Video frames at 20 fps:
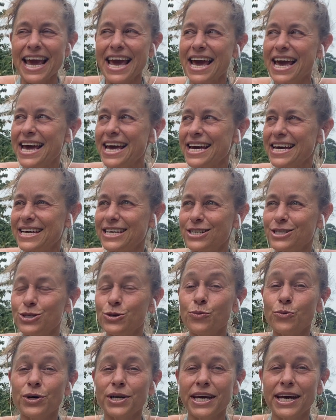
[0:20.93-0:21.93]

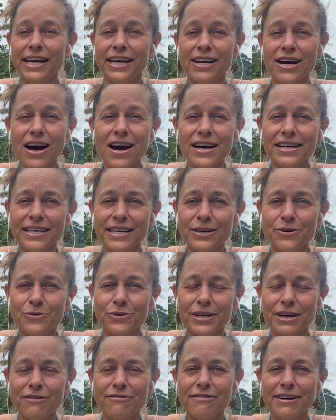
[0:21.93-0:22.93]
And when I got it,
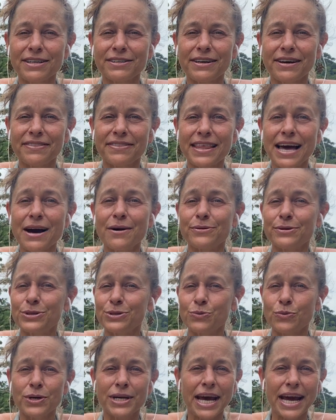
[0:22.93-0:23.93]
when I found out that
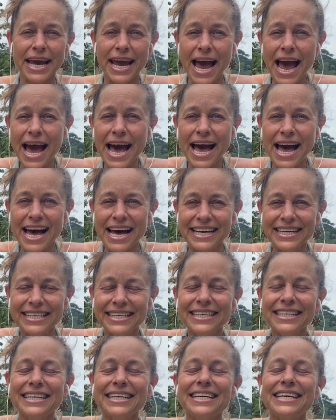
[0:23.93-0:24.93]
was what I had,
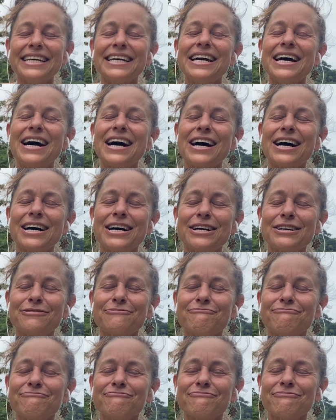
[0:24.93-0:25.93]

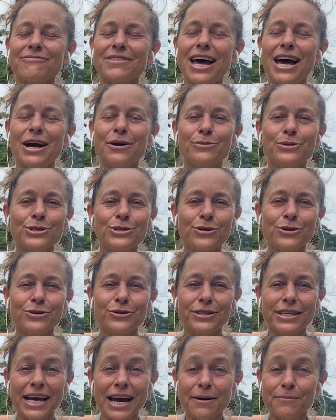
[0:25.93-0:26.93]
I was
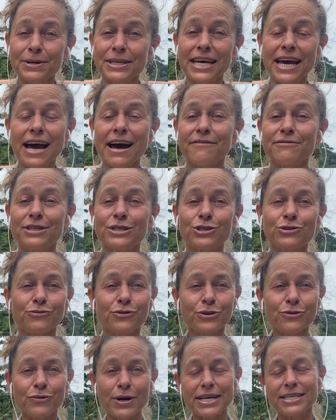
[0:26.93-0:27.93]
told that I'm going to have this for
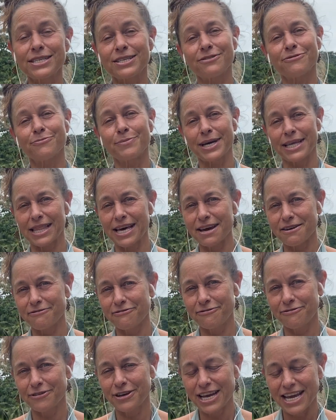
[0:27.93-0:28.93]
the rest of my
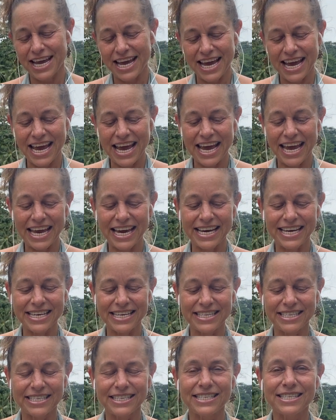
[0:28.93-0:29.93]
life.
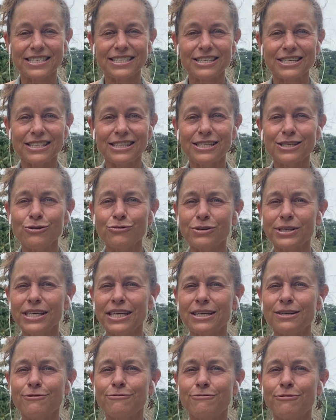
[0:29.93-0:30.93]
And this really
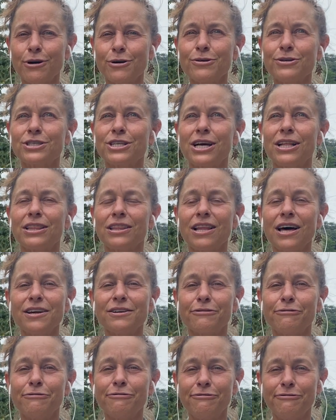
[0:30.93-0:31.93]
invoked a lot
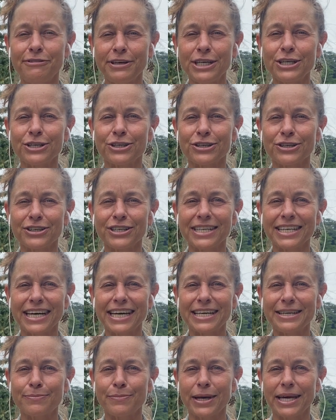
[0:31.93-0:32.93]
of fear
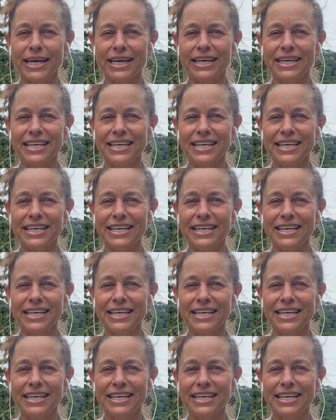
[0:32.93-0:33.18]
in me.